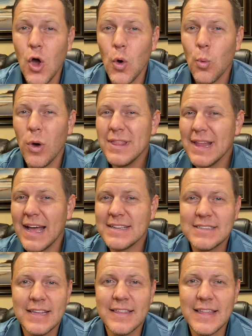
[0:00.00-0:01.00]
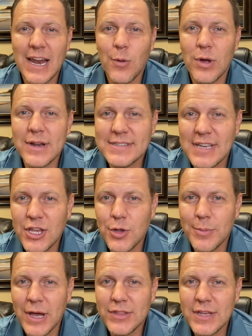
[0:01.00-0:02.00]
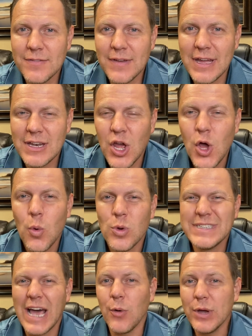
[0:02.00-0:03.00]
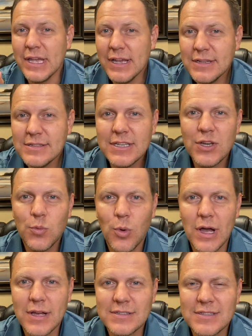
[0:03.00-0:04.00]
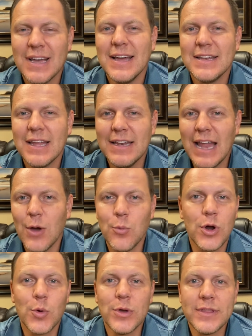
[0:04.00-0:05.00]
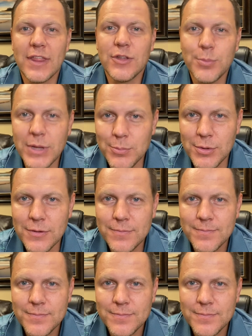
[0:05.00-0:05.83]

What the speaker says: One last thing that I want to tell you about the event was how easy it was to network with other people.